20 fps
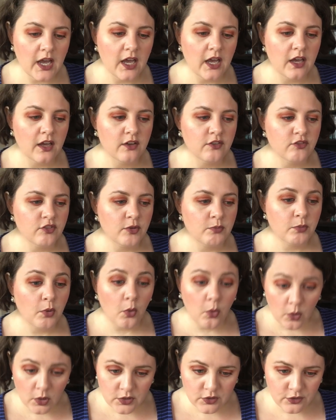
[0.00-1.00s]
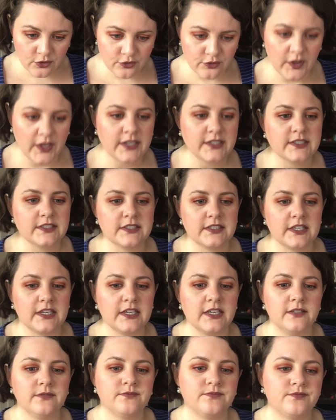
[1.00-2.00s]
of Portal
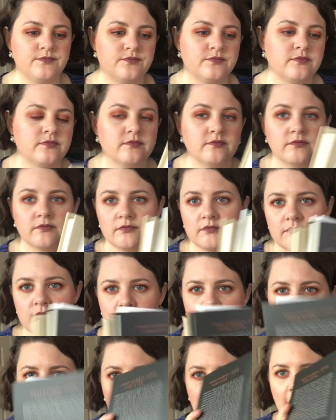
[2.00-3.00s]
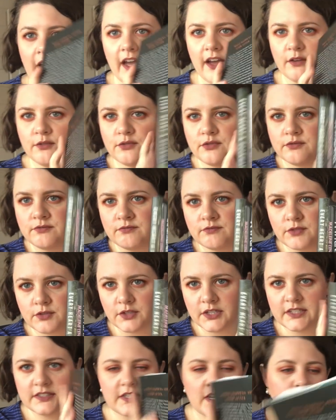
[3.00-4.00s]
Fantasy, I have
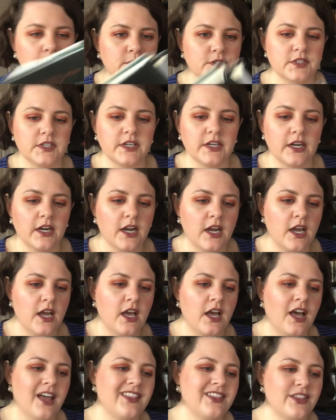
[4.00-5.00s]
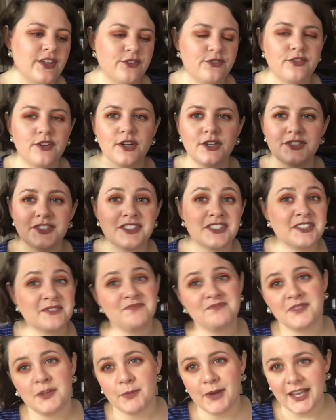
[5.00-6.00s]
three examples here. The first,
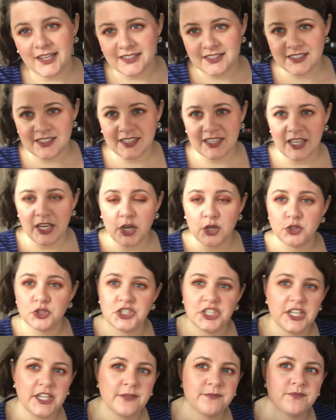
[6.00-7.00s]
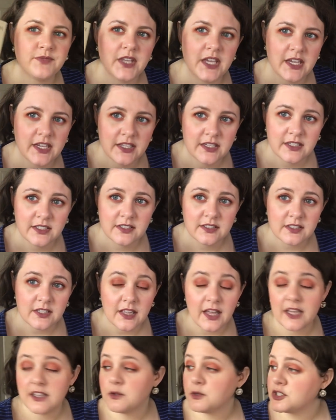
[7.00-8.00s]
the best, the OG is The
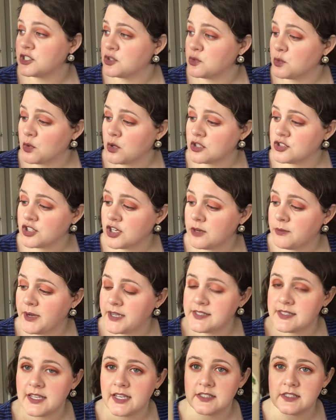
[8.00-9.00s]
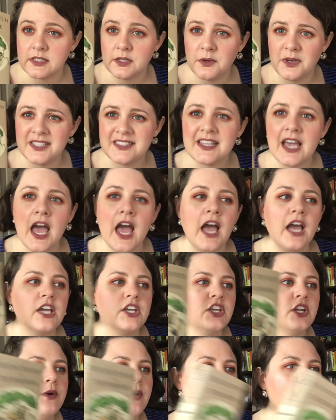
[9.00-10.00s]
Lion, the Witch, and the Wardrobe by C.S. Lewis.
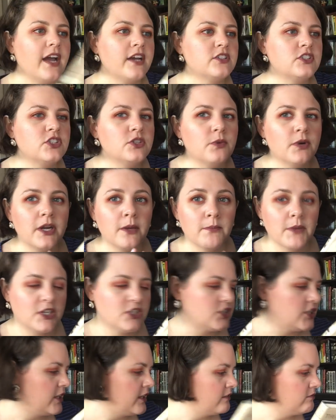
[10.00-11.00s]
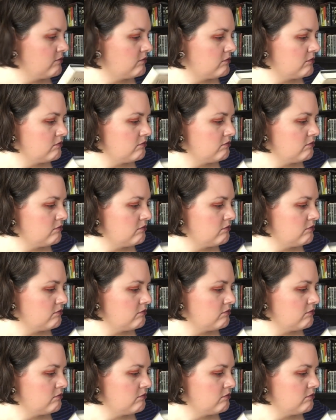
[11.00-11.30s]
You know what? I do want to mention,